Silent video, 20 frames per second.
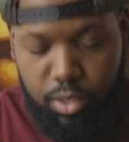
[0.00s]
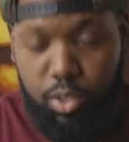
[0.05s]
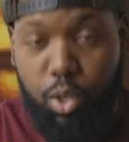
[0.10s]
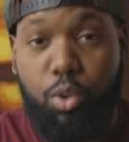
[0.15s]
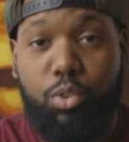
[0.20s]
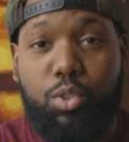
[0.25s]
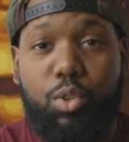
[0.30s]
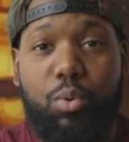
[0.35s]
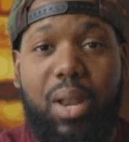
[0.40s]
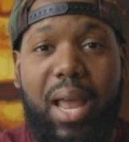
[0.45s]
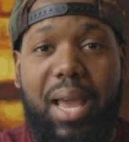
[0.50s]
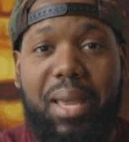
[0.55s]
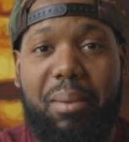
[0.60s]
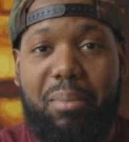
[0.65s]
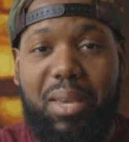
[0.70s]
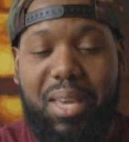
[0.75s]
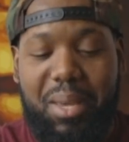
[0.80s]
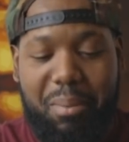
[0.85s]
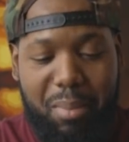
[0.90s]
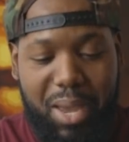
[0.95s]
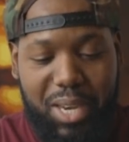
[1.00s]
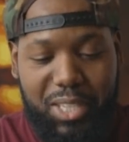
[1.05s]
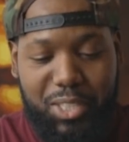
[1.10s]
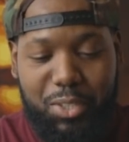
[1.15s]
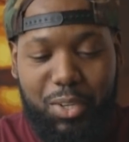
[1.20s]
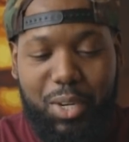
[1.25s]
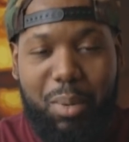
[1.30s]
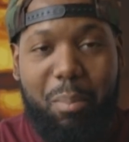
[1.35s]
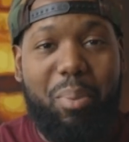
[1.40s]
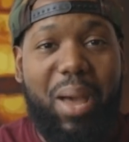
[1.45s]
Don't do like me. Make
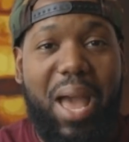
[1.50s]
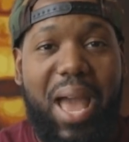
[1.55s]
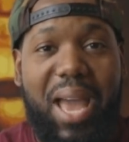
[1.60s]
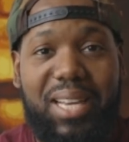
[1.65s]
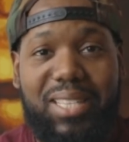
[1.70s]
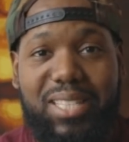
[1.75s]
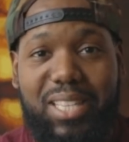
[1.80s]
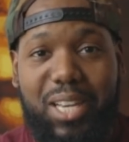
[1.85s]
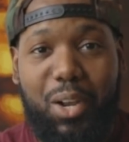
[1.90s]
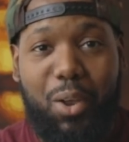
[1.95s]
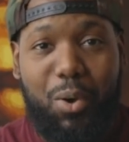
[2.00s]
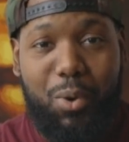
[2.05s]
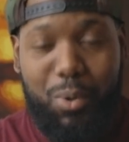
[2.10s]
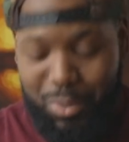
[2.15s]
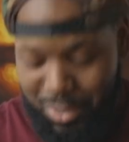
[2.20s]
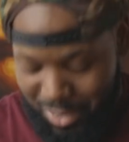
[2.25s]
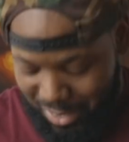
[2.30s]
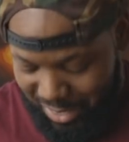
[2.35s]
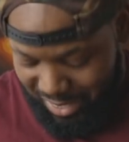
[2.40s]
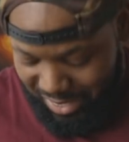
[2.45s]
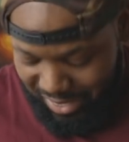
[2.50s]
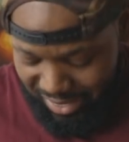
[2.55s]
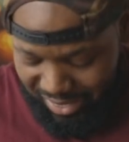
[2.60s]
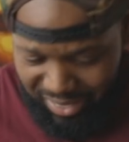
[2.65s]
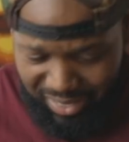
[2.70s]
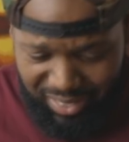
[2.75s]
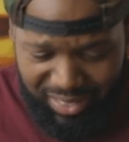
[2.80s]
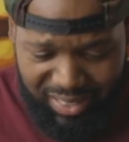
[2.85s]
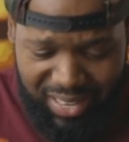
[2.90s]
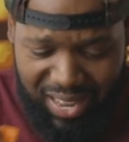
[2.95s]
sure the bag is closed
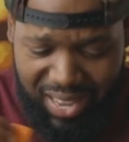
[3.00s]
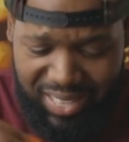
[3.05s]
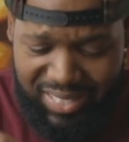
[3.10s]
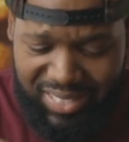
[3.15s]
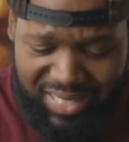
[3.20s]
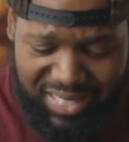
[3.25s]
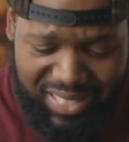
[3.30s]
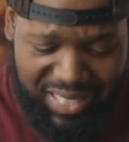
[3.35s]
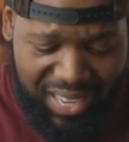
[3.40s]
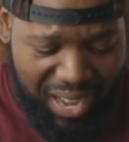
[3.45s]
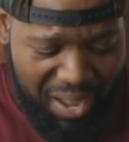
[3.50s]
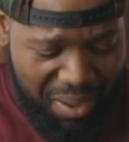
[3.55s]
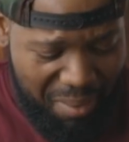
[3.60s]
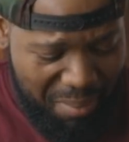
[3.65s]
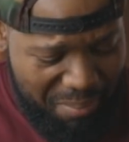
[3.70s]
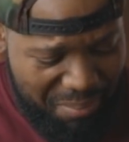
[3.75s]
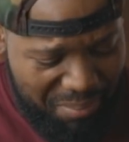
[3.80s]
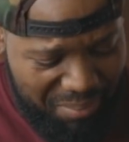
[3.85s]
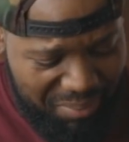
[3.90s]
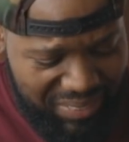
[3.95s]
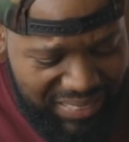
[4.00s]
next time.